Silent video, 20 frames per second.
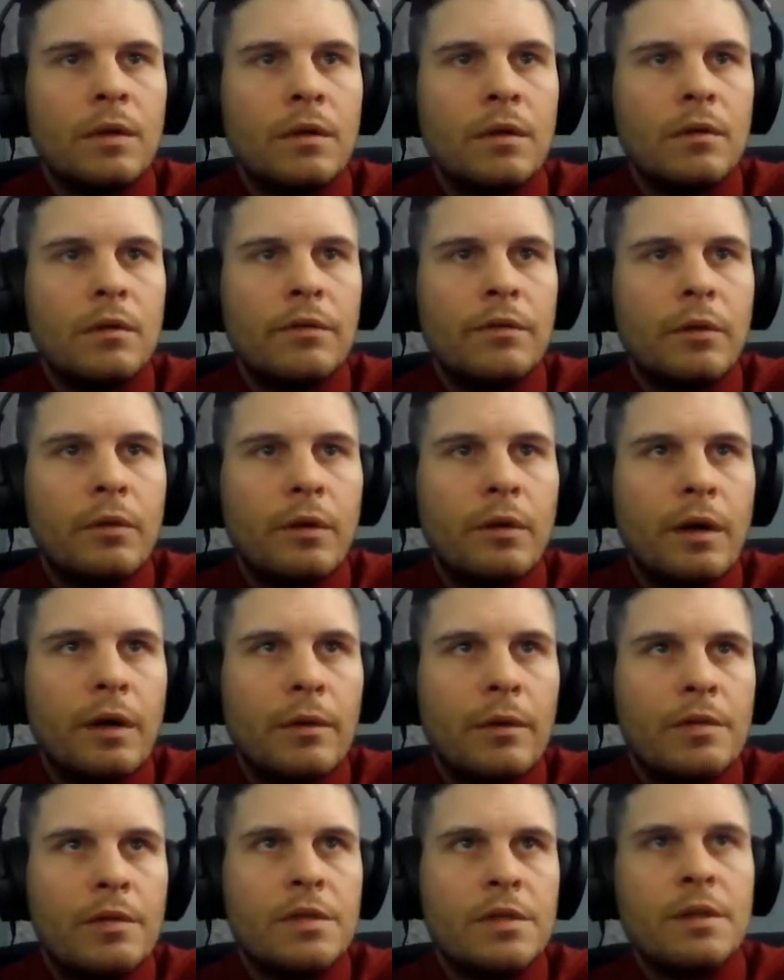4 hours
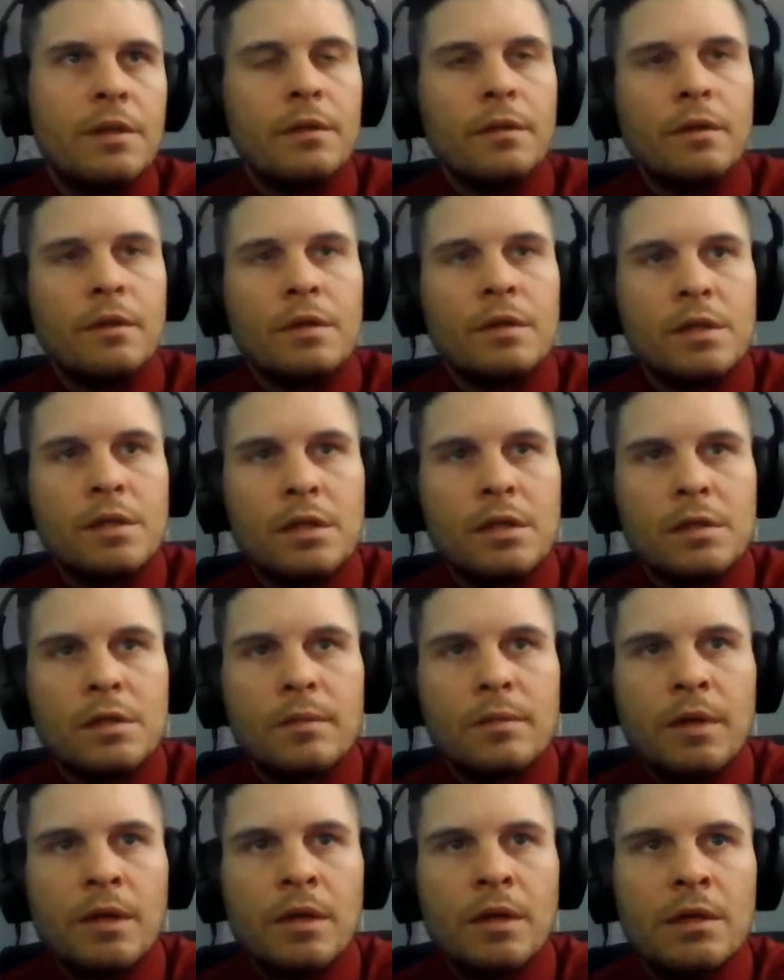and 36
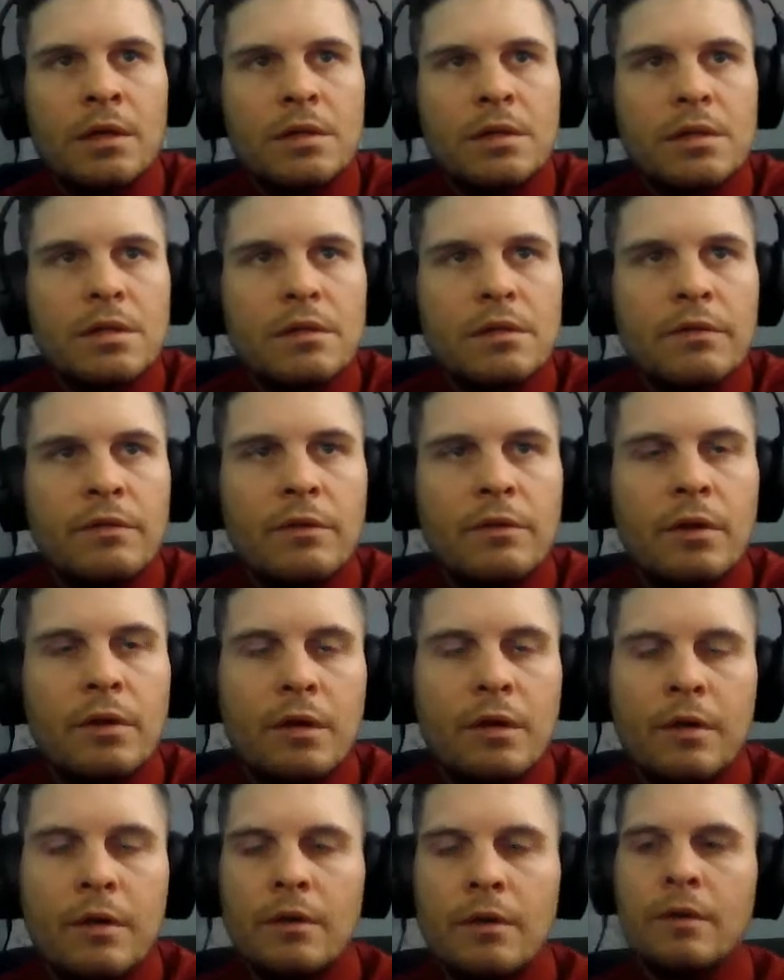minutes.
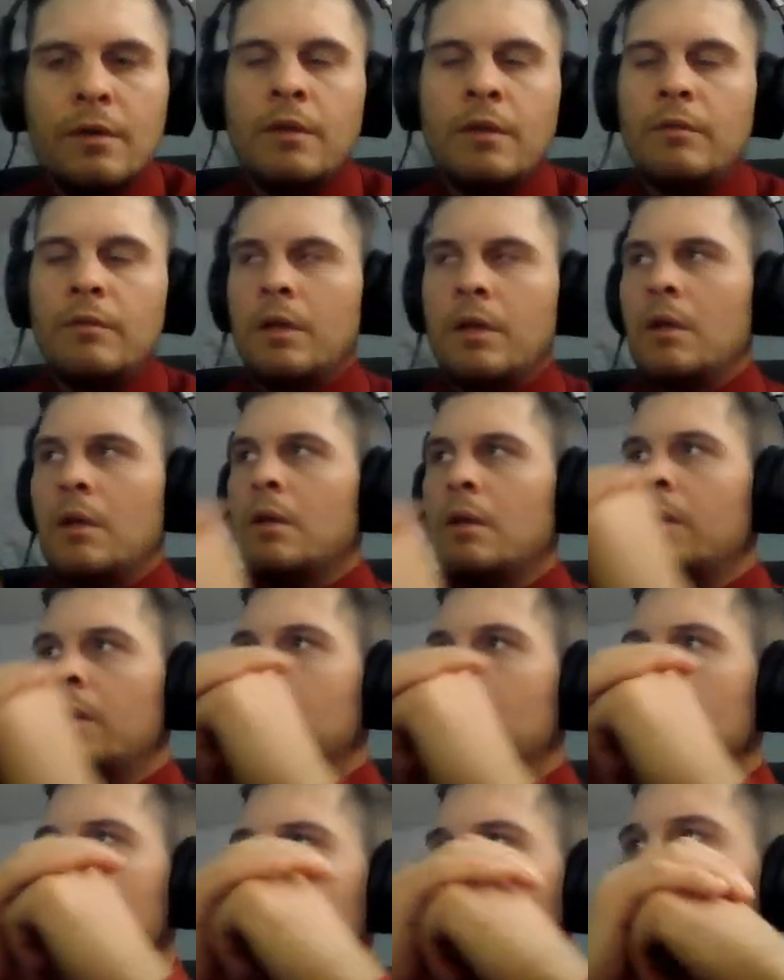433
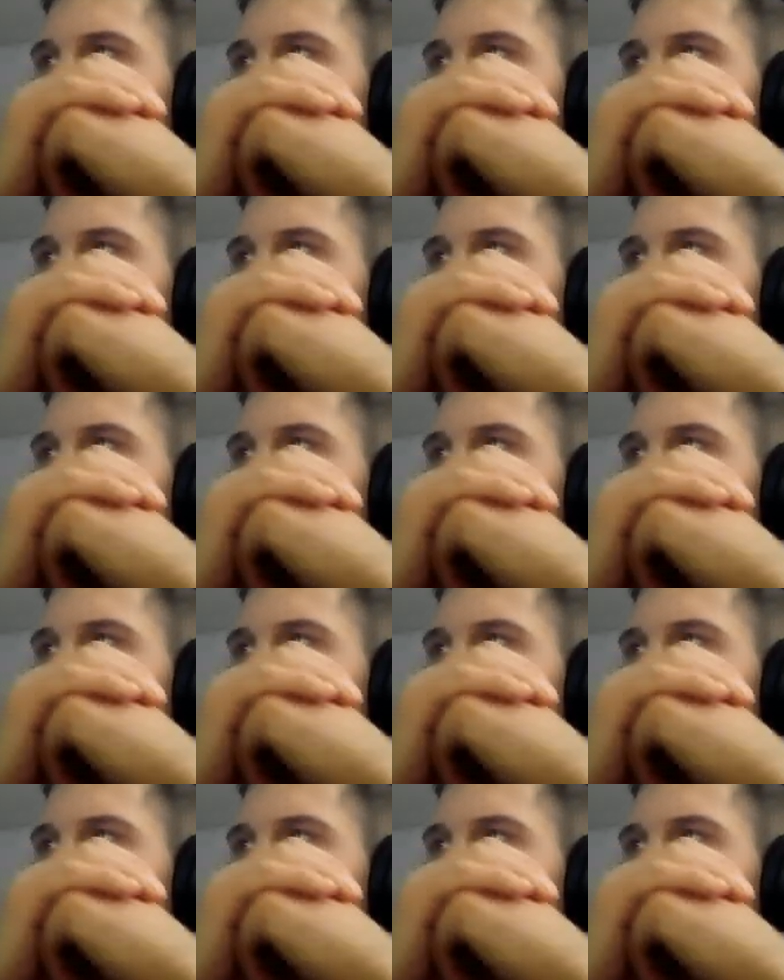clicks.